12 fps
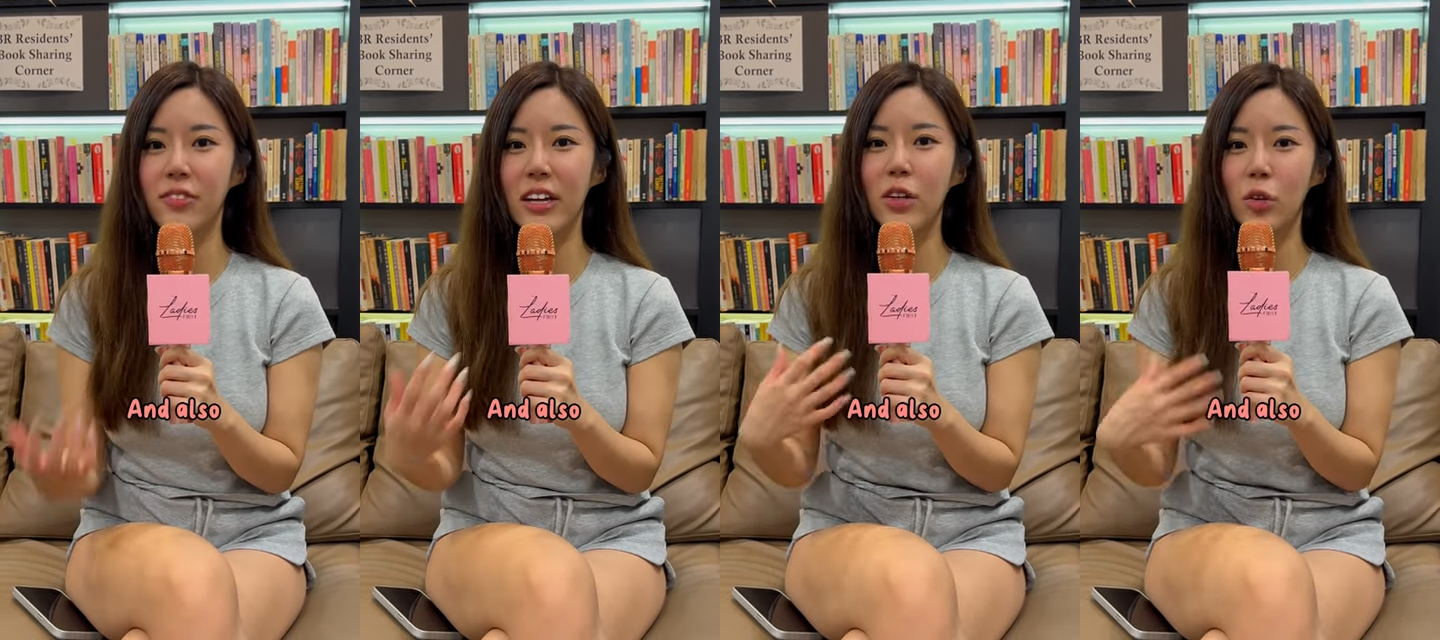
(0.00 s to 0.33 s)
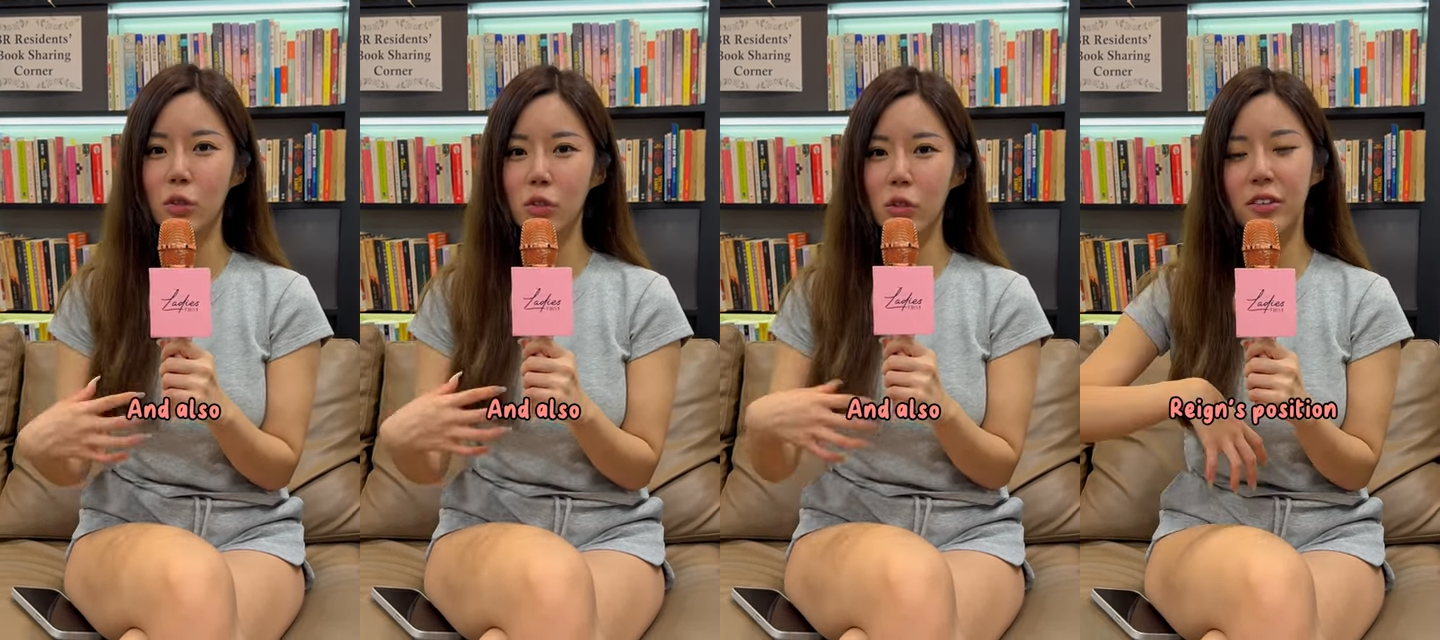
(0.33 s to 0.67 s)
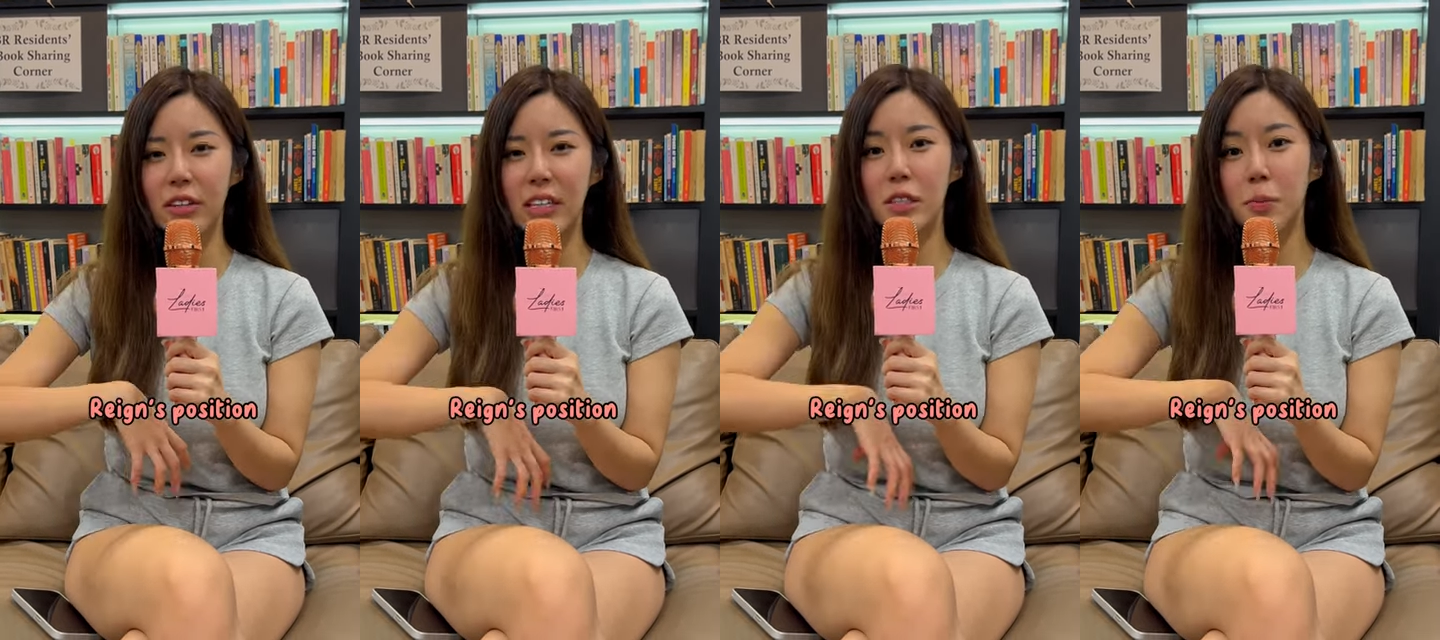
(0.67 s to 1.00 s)
and also
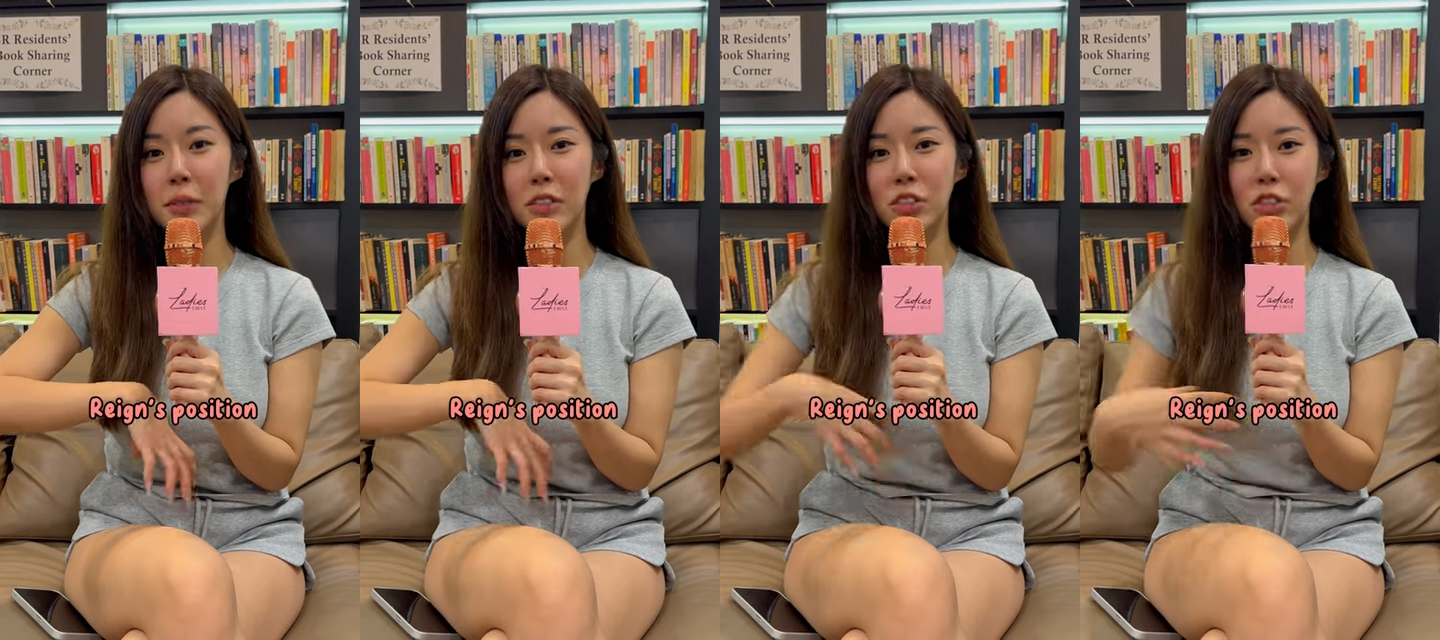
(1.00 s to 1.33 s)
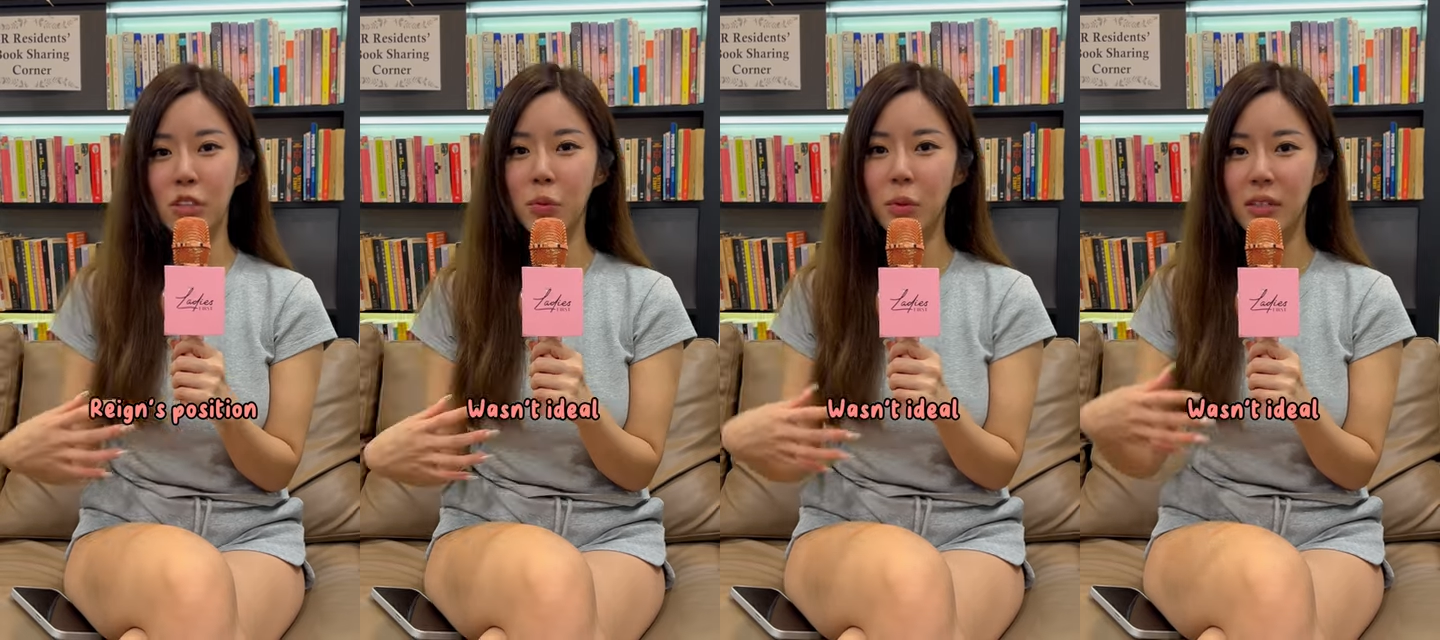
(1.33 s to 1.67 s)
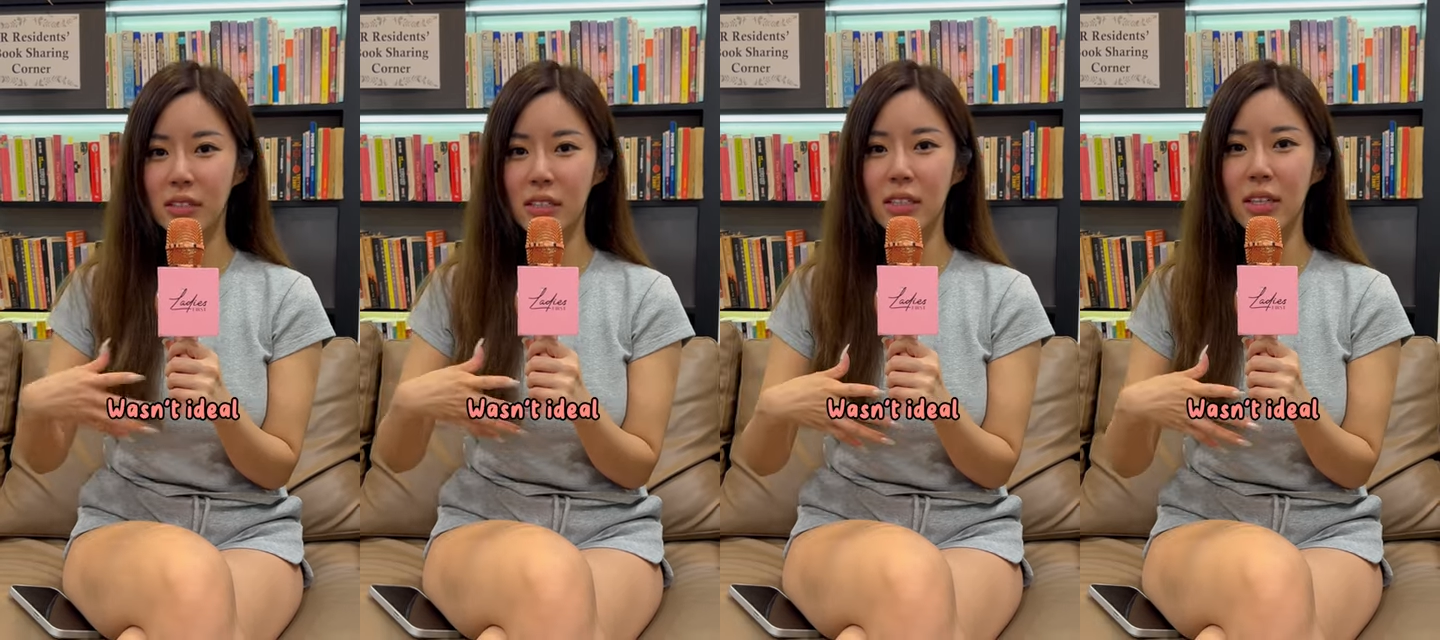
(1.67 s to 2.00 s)
Rain's position
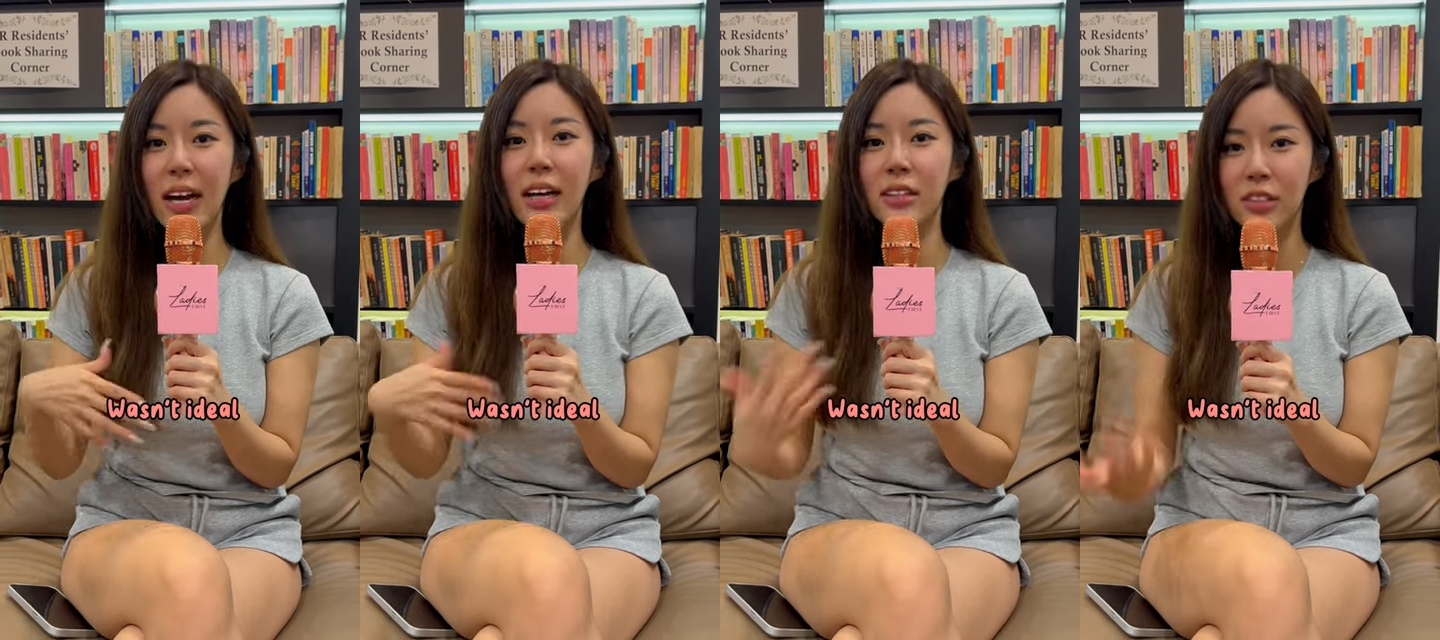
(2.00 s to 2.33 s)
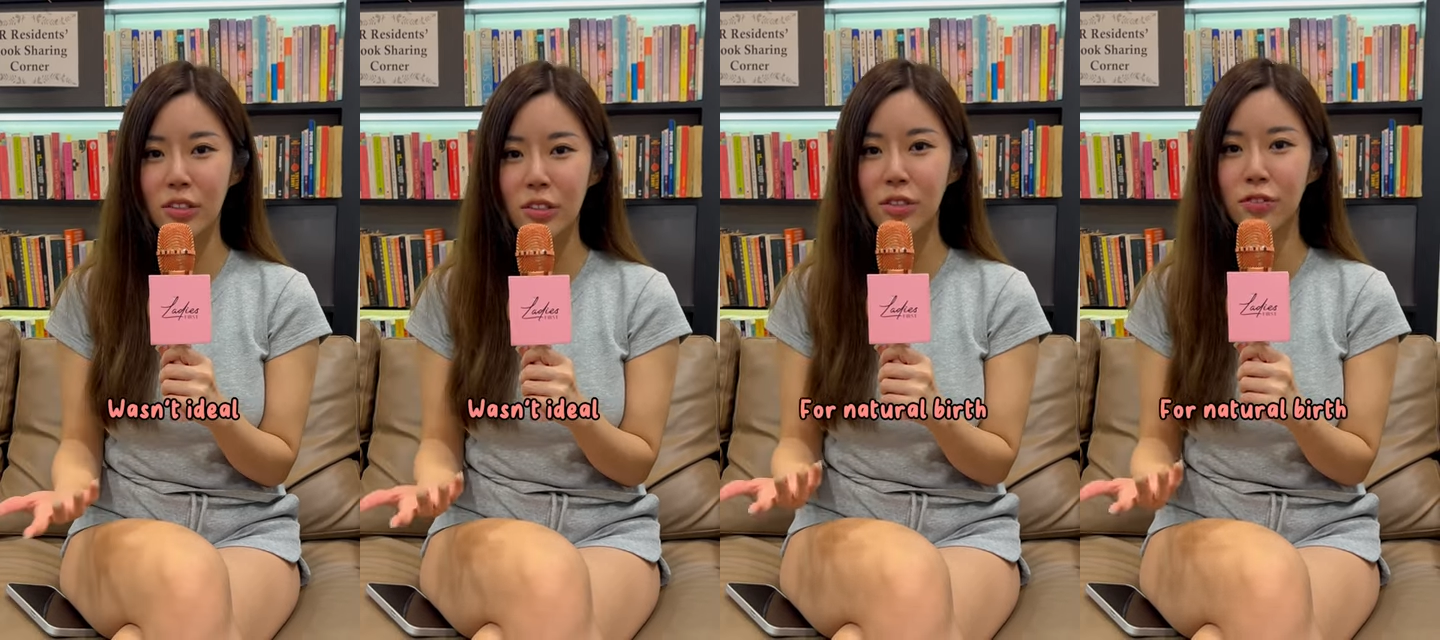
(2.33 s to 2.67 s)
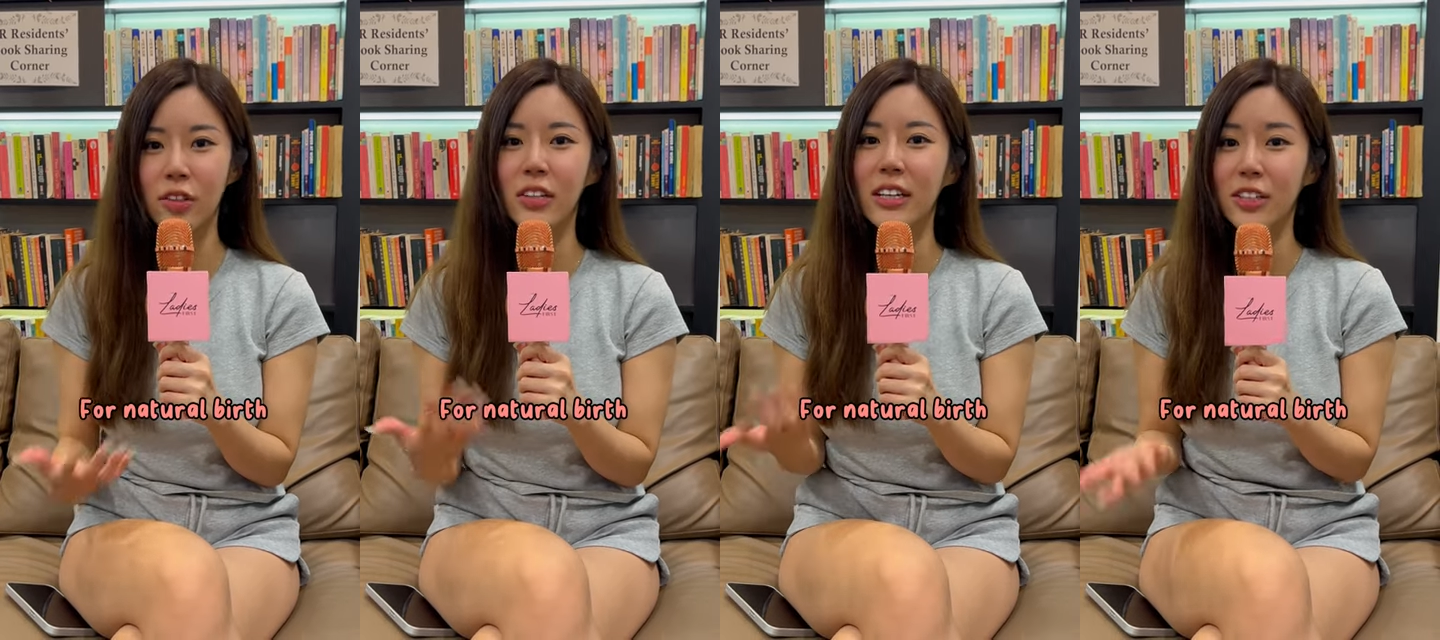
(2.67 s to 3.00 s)
wasn't ideal
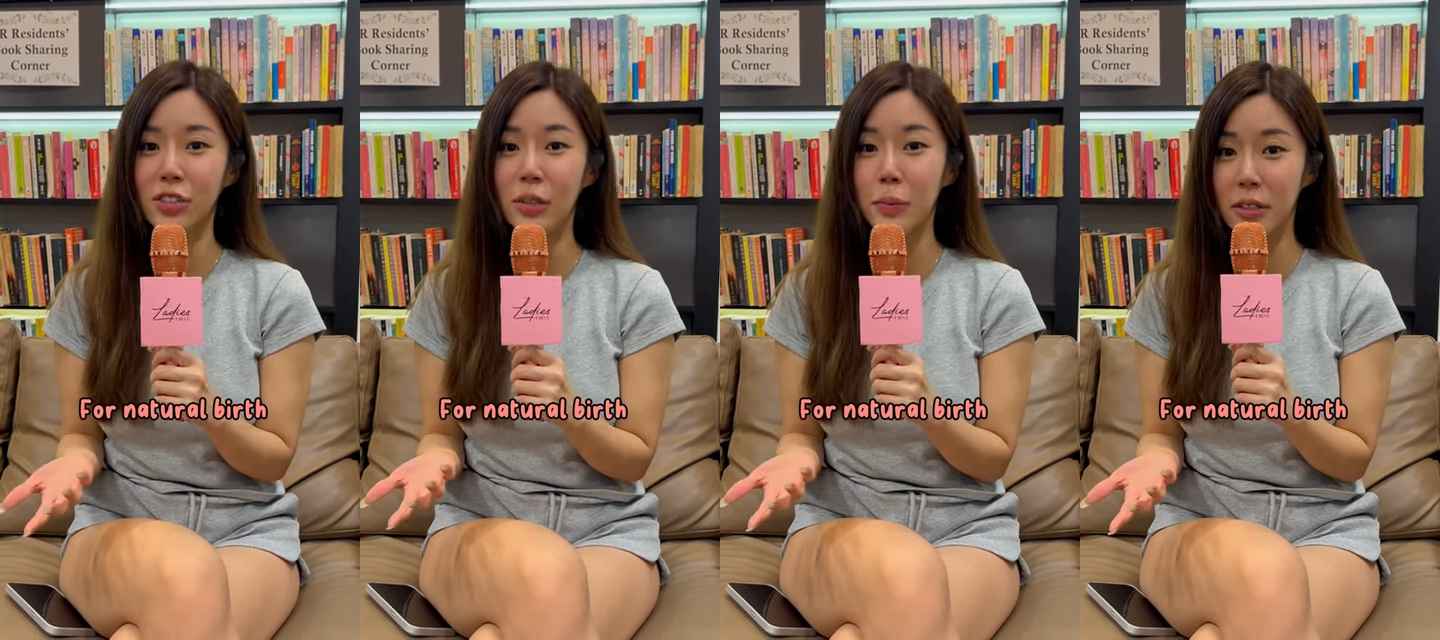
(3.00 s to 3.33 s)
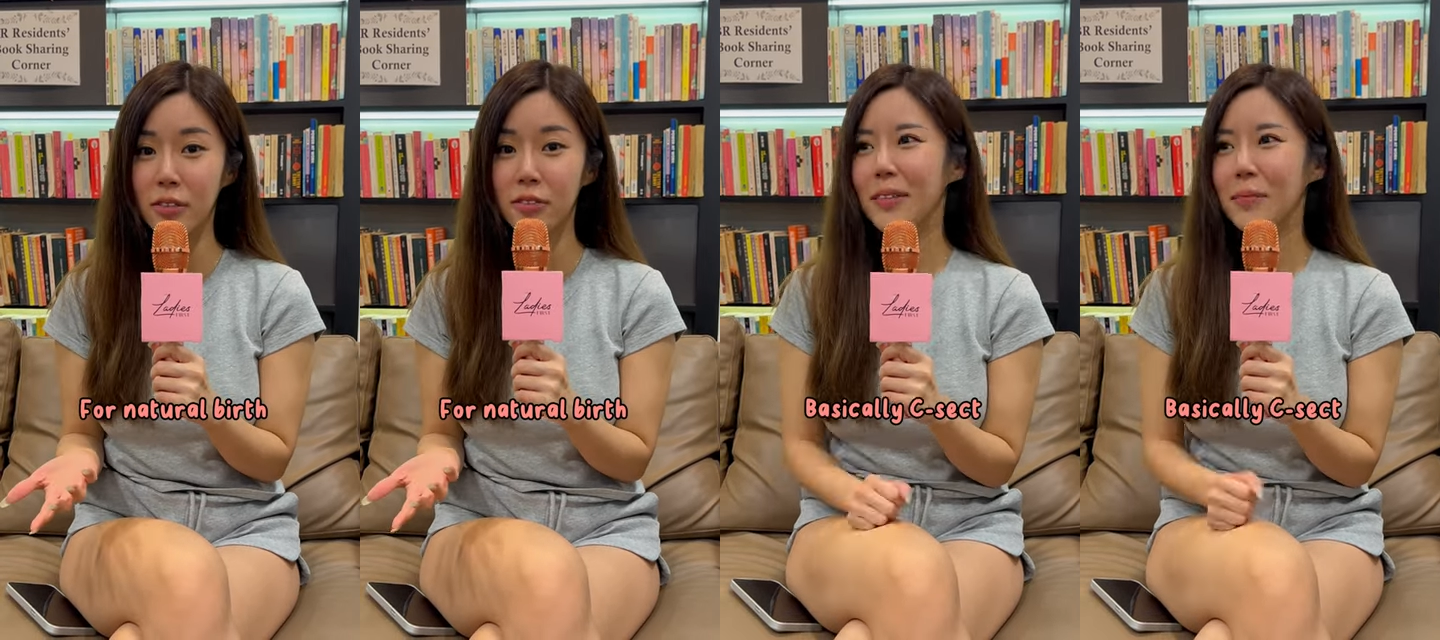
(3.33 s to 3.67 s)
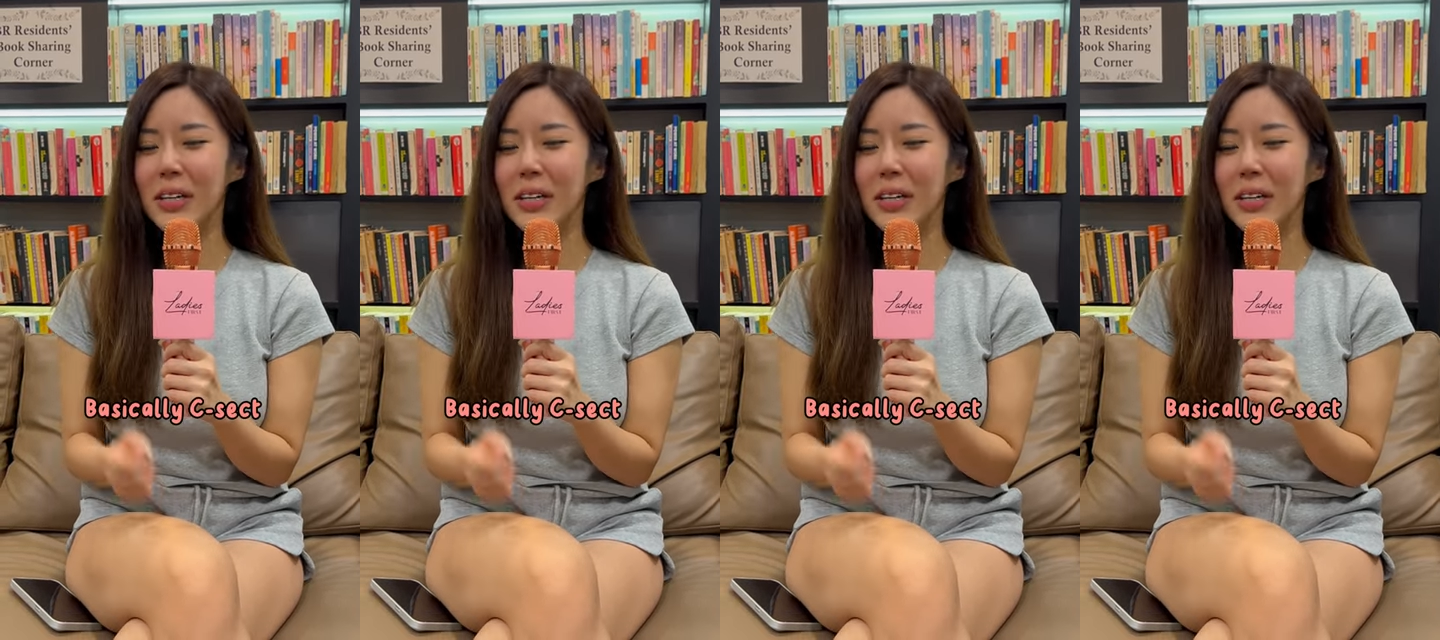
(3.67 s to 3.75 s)
for natural birth.